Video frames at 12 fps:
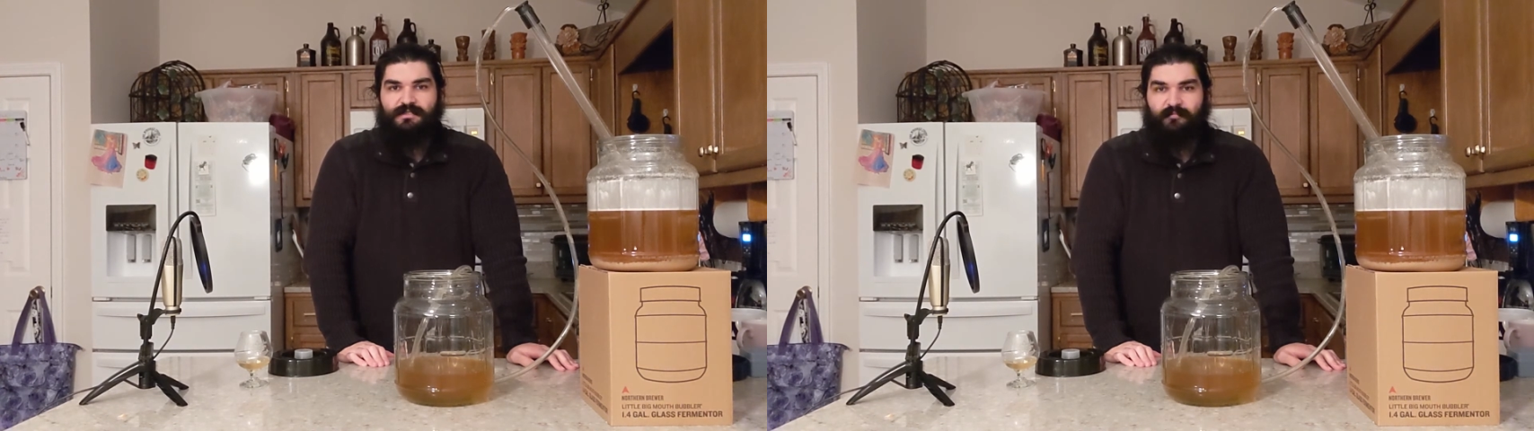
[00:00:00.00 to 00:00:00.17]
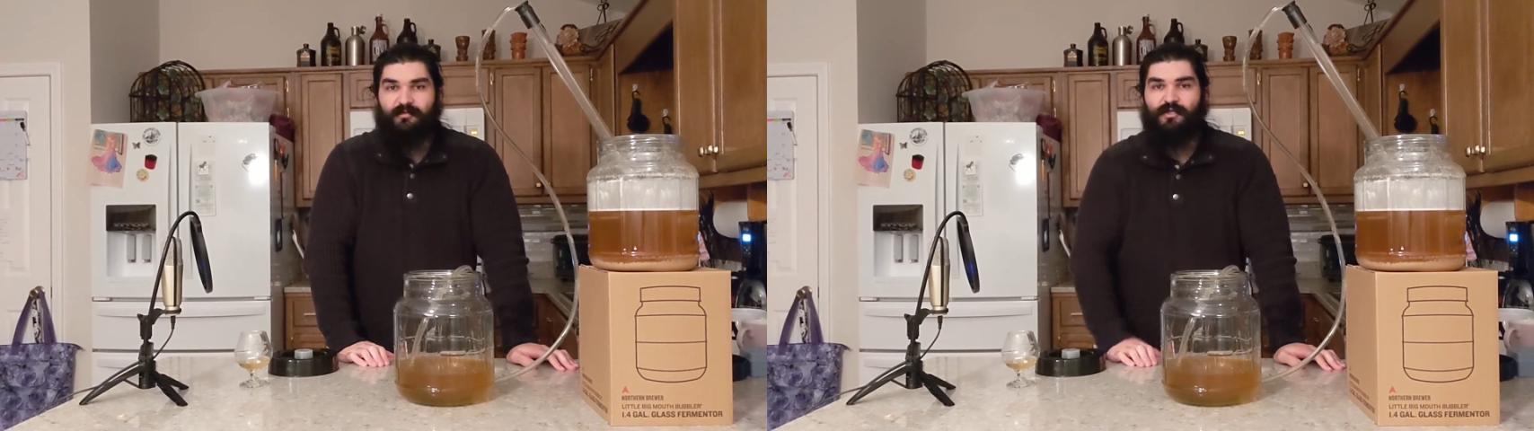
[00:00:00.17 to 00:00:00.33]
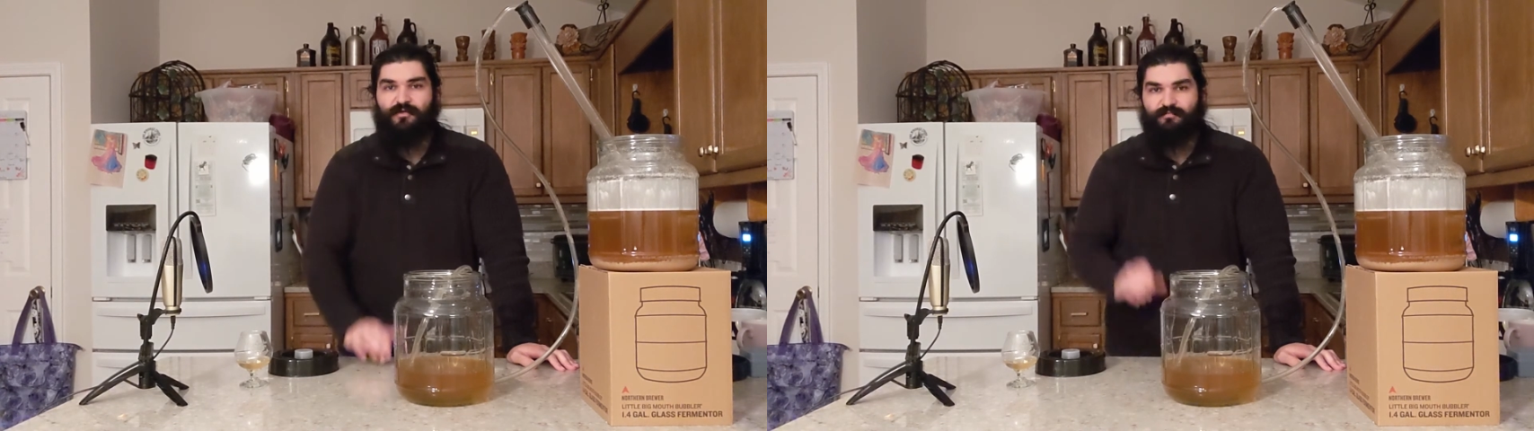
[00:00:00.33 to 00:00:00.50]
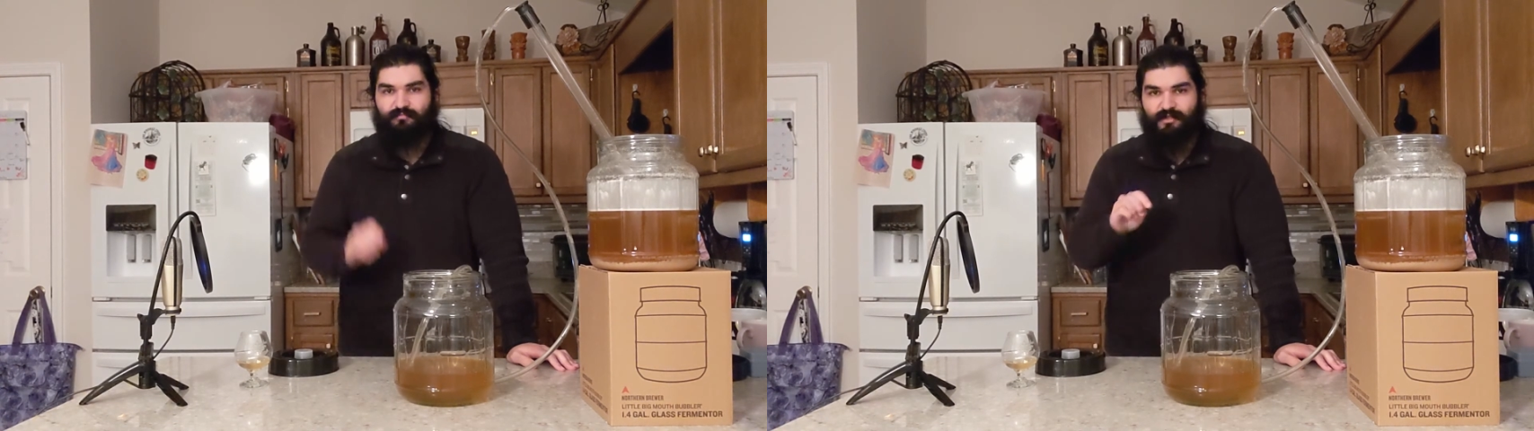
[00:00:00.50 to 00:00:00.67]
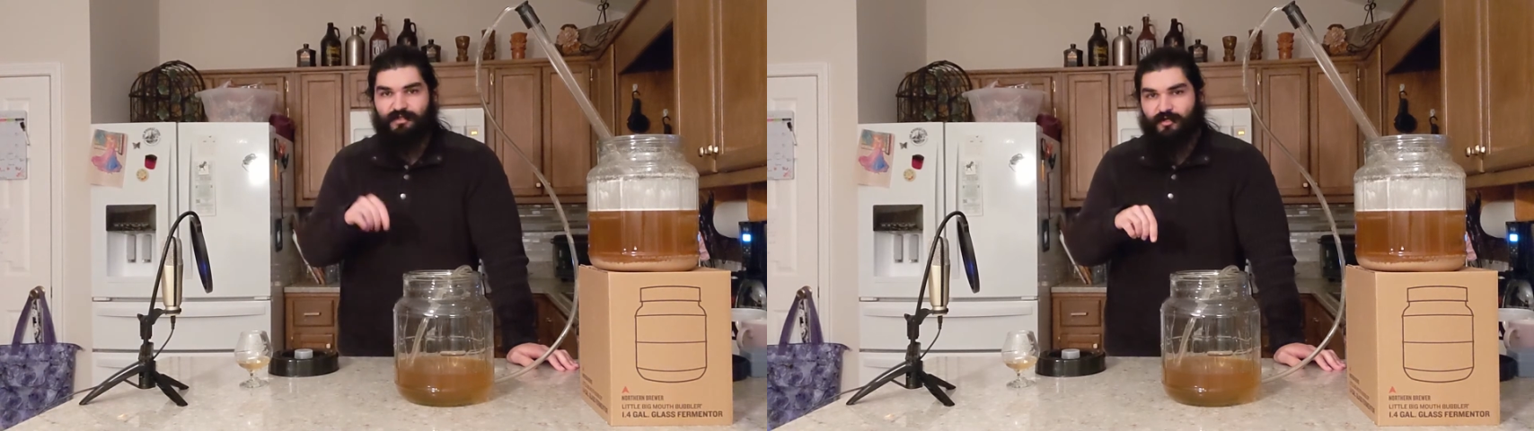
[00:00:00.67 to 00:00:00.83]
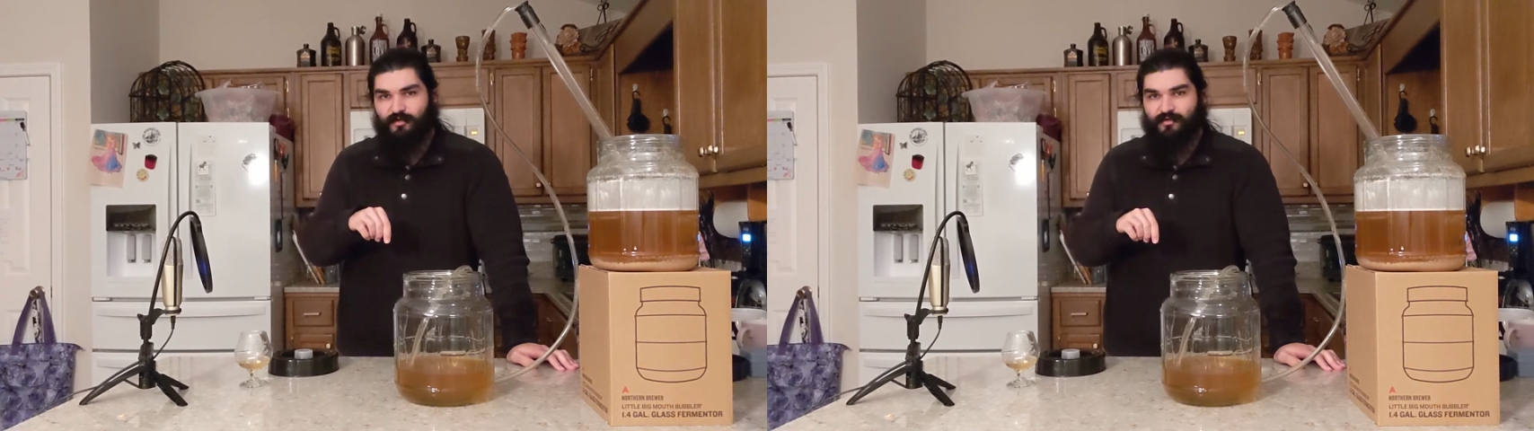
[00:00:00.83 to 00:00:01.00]
Let me know
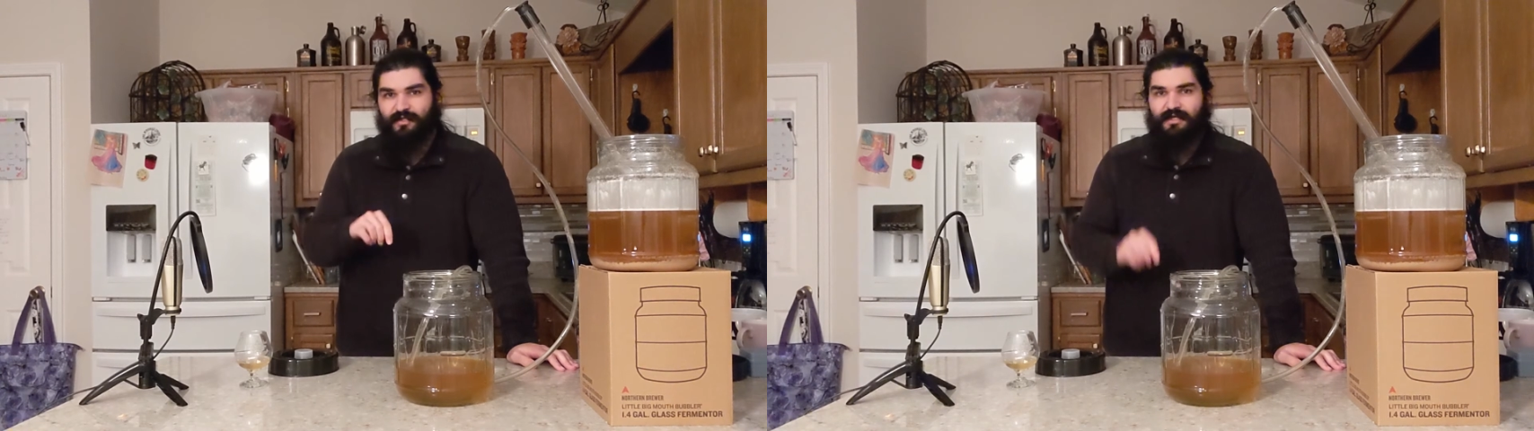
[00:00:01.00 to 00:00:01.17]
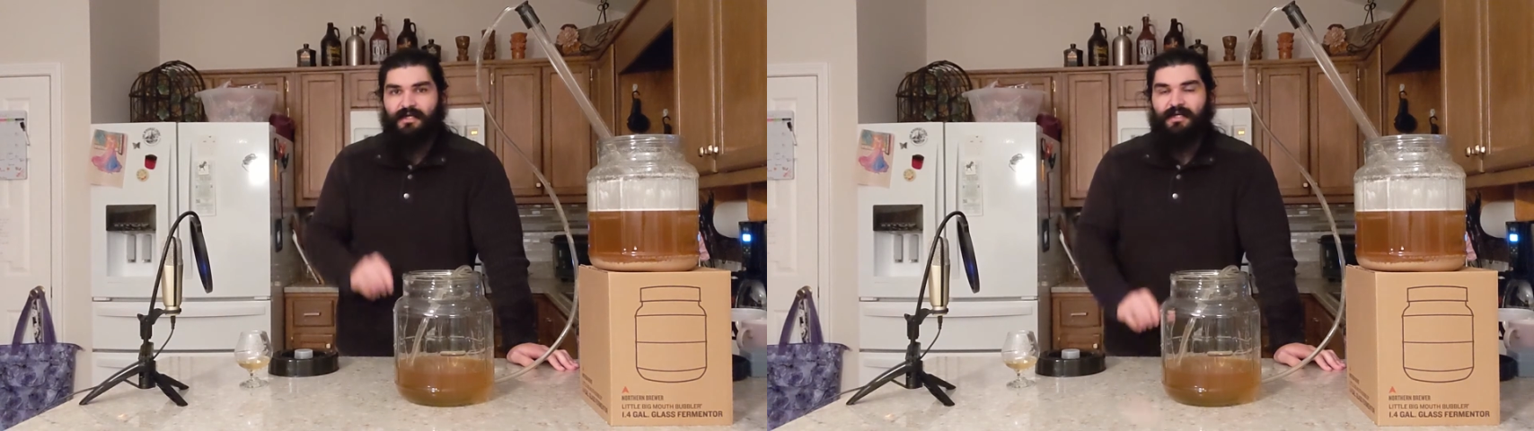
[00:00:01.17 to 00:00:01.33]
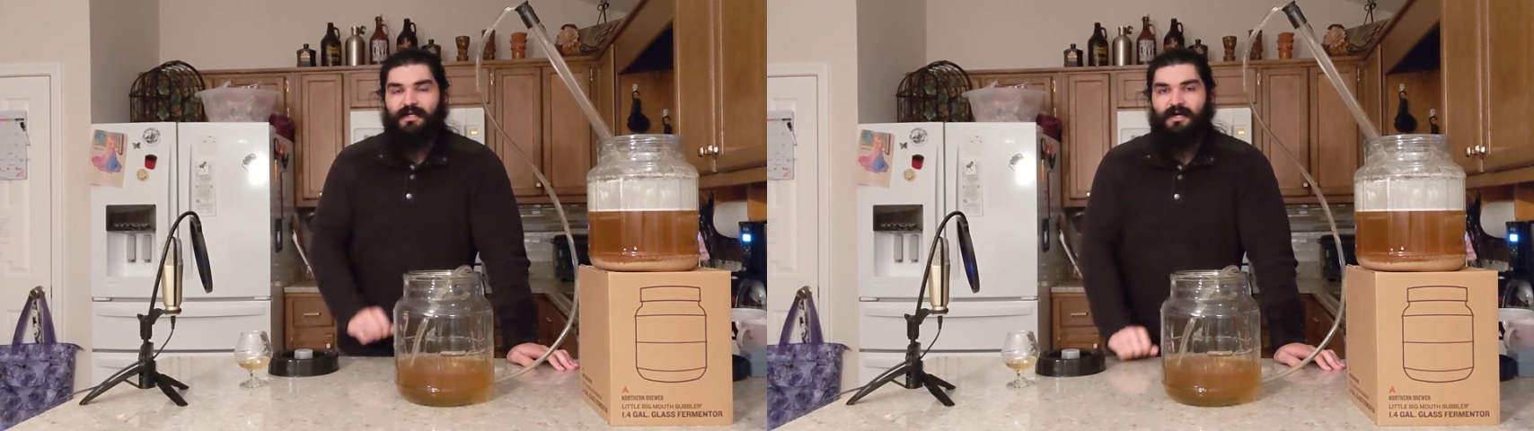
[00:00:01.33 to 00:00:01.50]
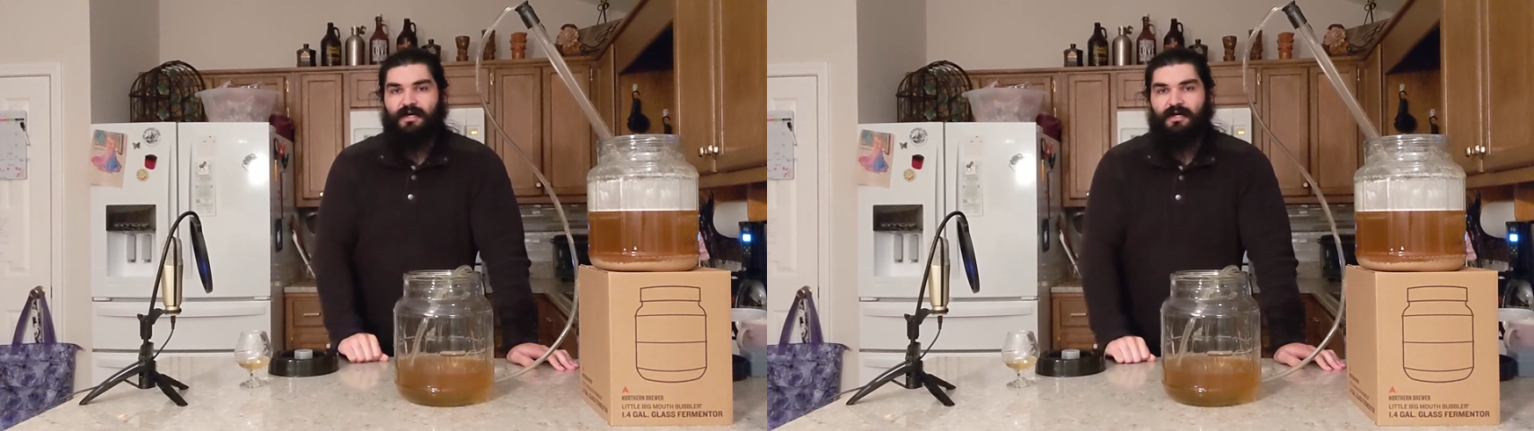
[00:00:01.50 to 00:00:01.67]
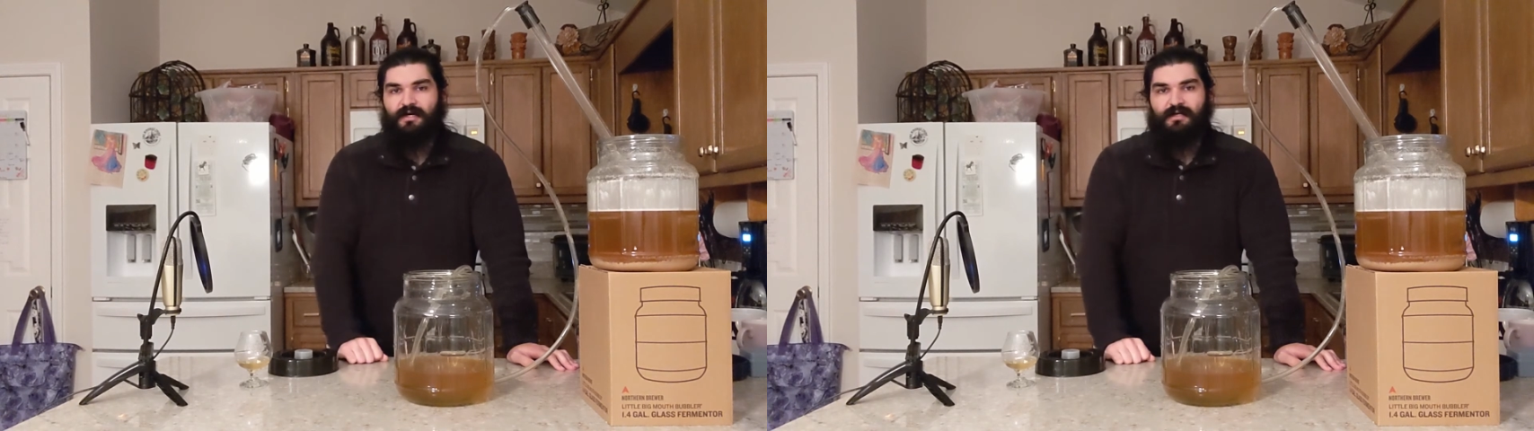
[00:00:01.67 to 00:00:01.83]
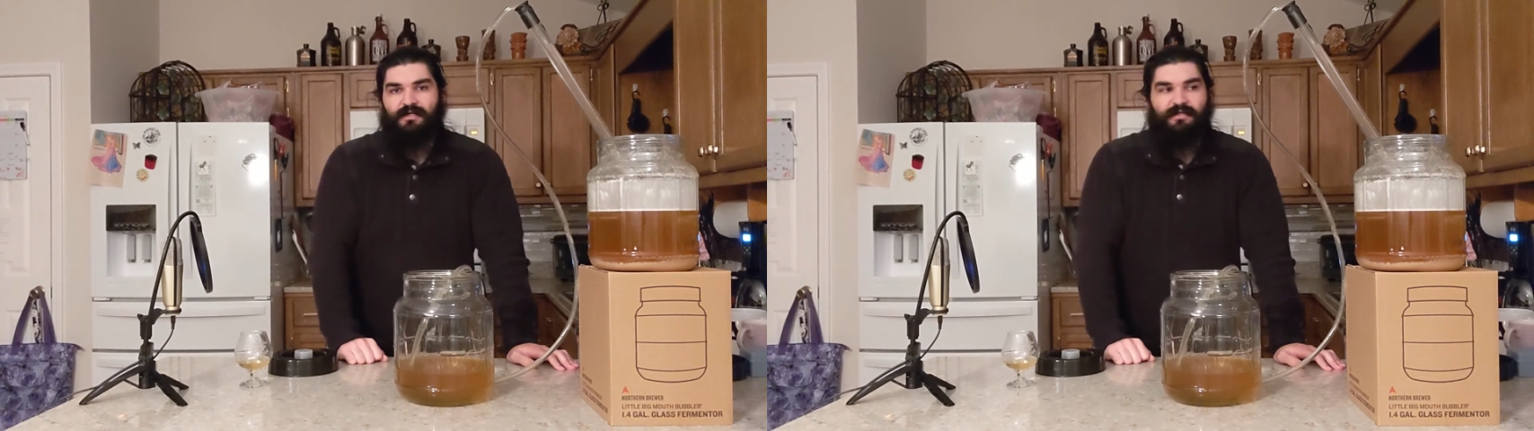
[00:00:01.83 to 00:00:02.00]
below.
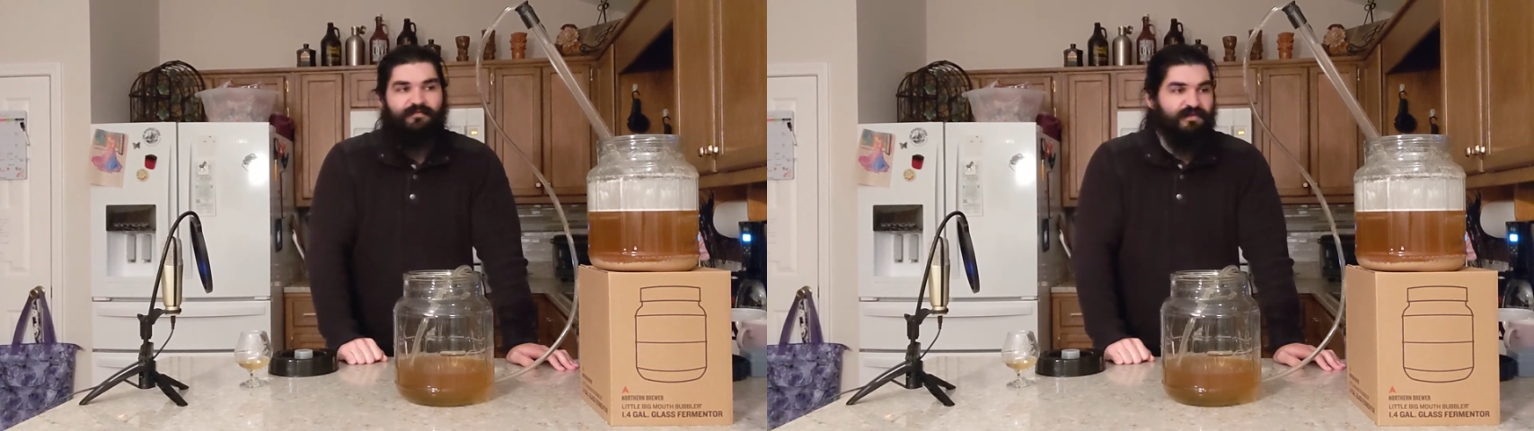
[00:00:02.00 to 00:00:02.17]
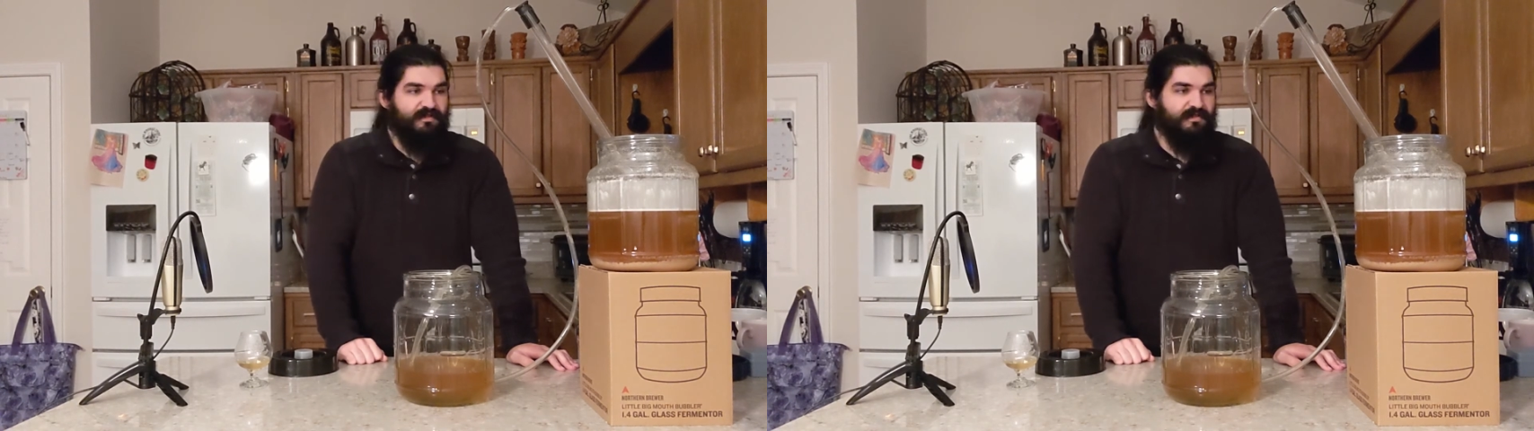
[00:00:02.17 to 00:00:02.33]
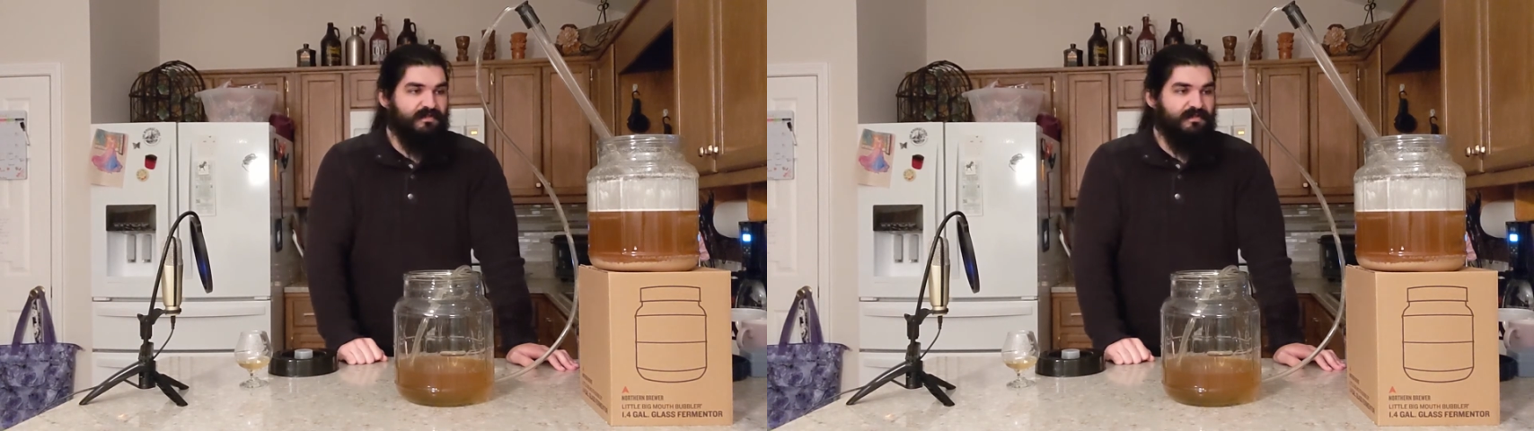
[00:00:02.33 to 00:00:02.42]
If this